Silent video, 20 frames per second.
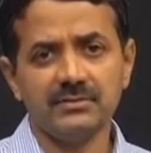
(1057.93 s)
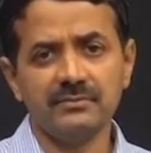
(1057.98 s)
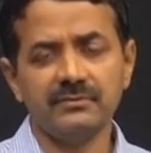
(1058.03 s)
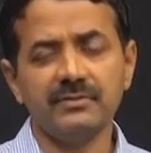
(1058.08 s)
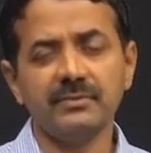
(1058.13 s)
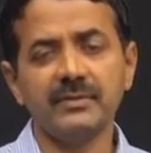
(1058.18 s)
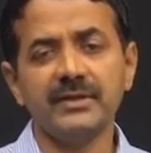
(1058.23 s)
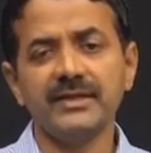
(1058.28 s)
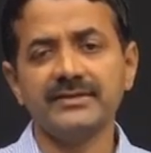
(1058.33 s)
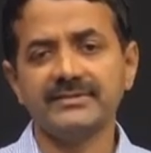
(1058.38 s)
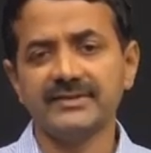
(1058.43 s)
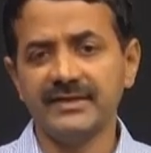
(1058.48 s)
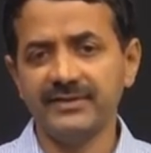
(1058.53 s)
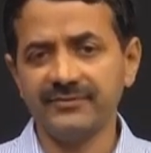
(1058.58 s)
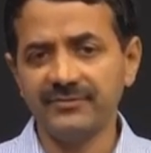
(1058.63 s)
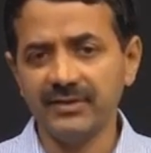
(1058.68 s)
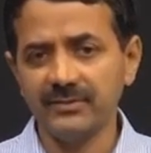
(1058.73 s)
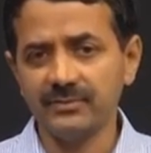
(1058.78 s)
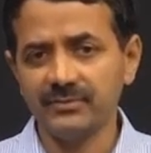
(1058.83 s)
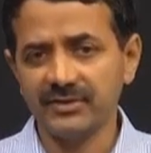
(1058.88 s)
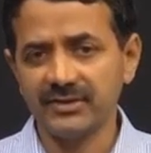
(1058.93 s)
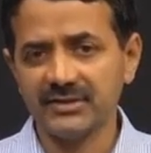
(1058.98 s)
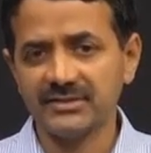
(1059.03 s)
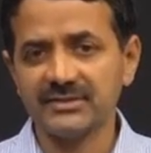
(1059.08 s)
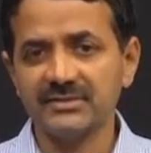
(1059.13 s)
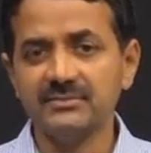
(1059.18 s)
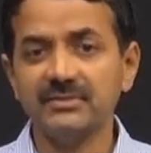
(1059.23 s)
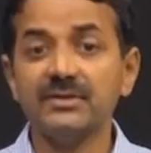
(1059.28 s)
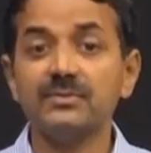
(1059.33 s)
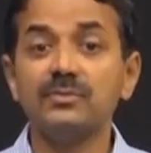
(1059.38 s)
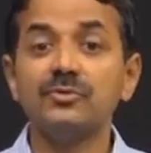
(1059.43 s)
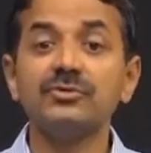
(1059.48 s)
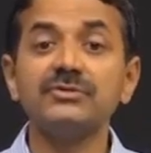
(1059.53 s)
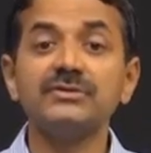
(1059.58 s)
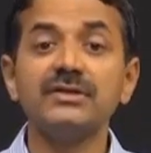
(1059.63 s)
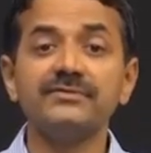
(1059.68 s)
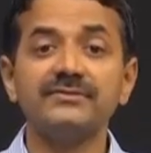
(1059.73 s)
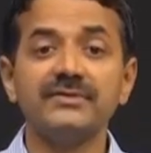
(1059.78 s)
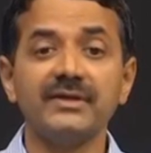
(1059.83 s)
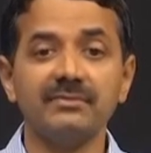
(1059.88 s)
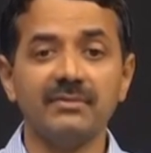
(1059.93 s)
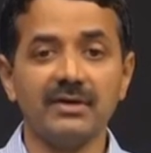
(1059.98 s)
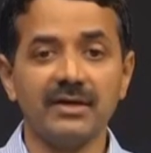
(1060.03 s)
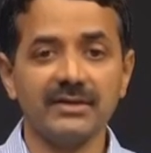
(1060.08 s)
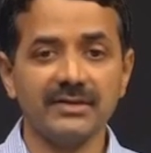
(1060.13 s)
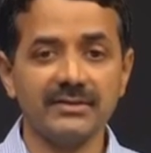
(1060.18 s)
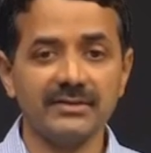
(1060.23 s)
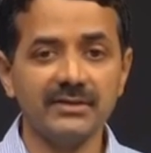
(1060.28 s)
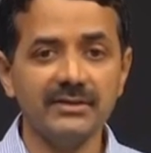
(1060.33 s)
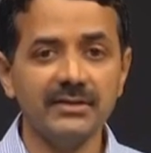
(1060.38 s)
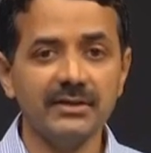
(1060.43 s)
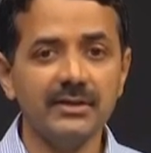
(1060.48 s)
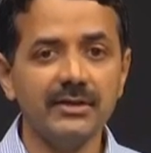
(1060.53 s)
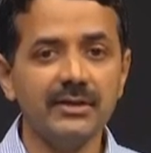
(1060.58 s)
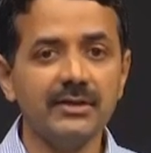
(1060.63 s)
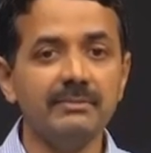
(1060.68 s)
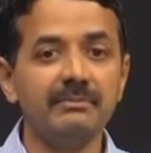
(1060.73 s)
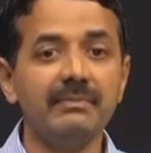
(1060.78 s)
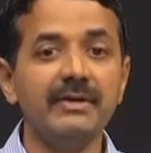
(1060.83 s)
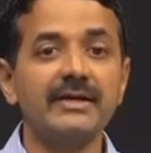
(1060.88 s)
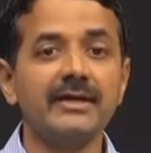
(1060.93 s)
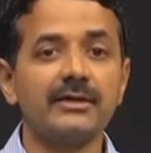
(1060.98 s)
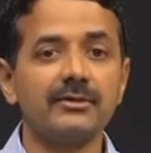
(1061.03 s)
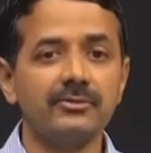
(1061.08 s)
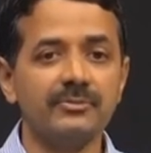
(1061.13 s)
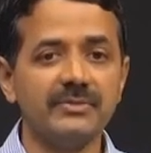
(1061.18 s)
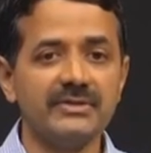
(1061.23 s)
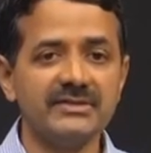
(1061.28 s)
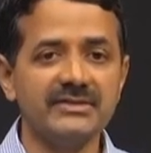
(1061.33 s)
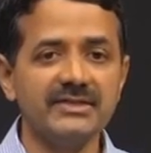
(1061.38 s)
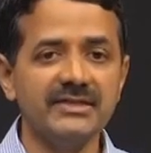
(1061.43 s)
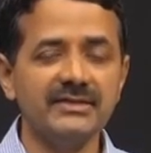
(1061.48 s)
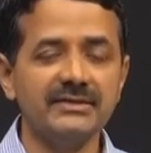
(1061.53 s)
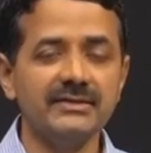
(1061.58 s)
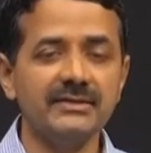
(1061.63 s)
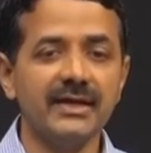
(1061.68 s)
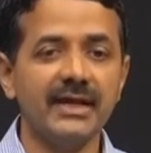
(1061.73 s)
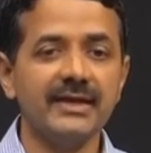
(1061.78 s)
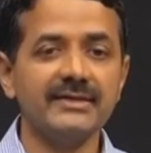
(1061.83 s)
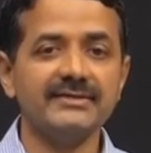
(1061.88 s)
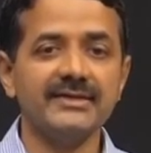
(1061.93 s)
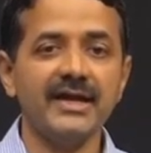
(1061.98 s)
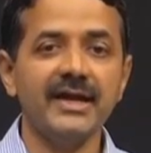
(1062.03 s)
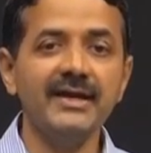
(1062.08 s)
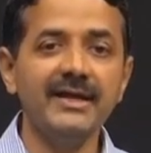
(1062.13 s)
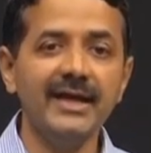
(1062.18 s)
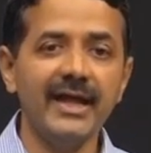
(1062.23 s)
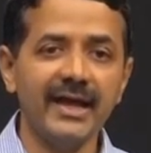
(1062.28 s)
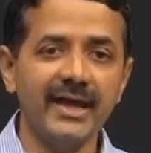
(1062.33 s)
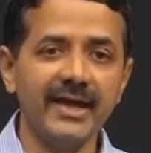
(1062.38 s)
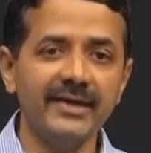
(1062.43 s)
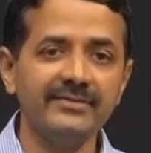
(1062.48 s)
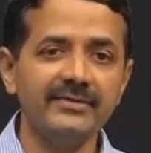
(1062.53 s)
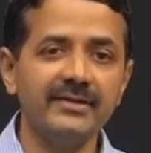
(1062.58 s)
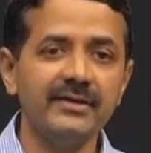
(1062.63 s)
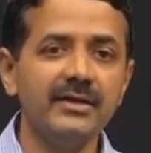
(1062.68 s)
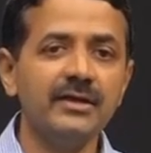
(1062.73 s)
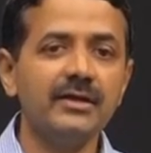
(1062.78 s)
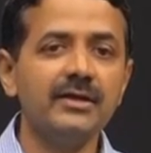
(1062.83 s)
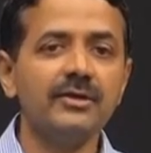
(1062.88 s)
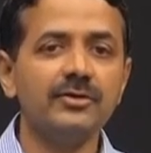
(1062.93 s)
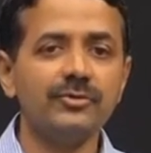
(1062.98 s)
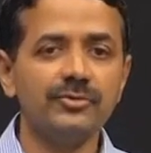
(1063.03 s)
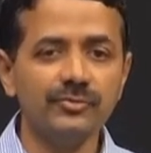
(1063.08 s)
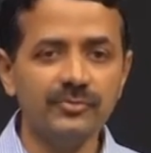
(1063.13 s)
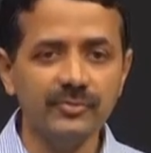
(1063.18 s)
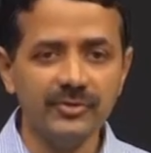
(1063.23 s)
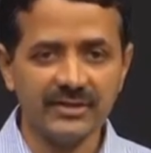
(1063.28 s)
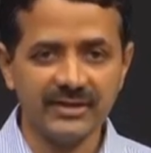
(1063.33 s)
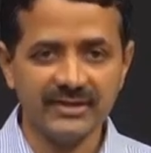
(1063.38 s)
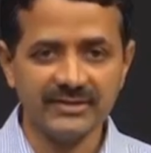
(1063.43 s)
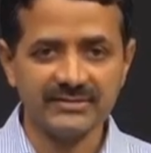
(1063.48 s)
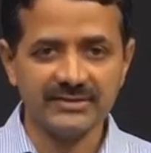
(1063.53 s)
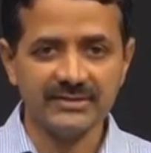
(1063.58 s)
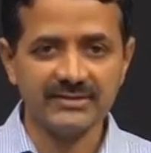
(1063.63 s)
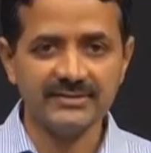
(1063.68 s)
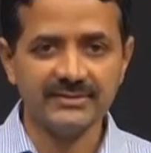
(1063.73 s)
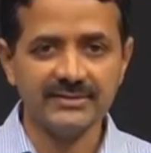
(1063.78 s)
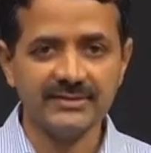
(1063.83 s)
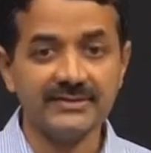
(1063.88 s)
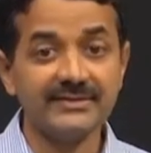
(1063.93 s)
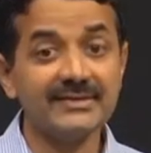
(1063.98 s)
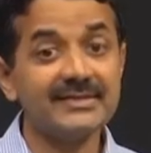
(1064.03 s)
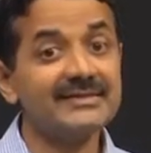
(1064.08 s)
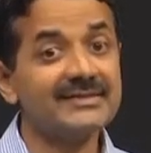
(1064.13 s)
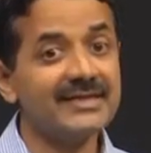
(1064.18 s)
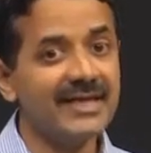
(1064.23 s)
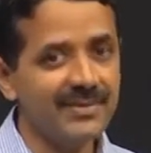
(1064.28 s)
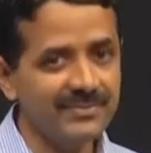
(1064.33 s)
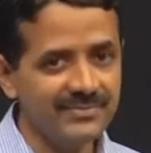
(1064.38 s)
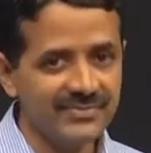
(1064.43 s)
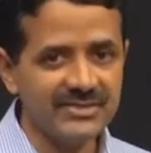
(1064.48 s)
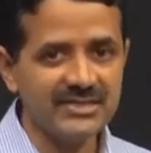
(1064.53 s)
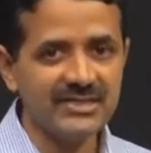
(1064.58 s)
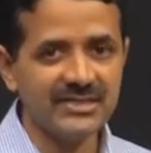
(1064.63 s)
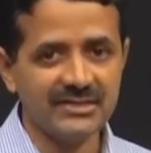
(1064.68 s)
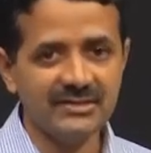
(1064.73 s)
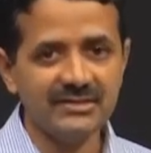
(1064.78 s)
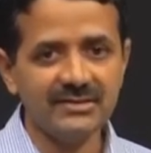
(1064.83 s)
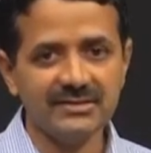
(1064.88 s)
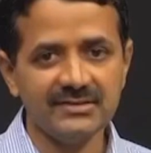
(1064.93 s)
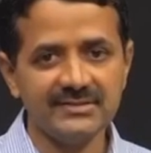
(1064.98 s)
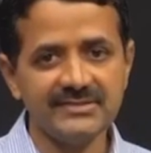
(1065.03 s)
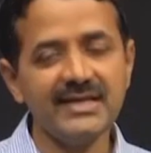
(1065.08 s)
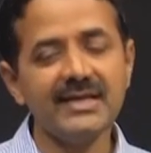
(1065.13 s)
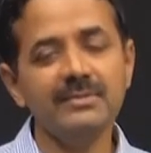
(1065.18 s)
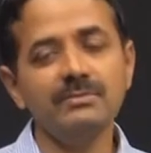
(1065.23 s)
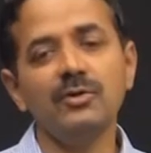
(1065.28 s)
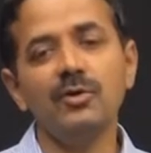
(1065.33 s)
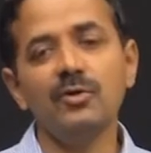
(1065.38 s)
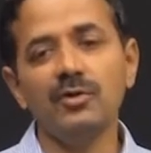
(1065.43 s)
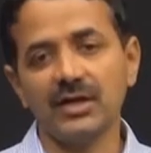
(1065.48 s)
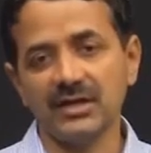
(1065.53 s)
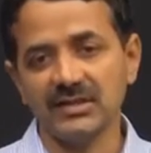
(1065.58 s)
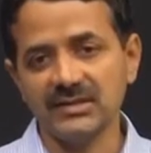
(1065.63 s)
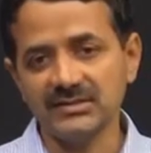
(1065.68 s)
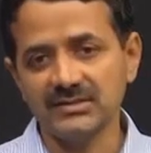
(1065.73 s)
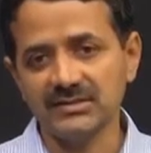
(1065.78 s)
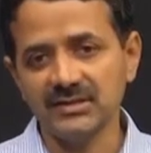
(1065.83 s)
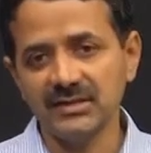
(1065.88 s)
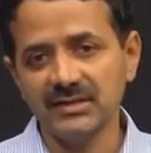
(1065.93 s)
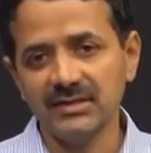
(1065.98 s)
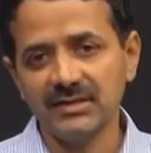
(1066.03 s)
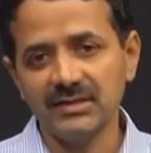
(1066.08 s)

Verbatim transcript: women has a different mutation, but both of them are in the beta globin gene, and child has two mutations in the same gene, same locus.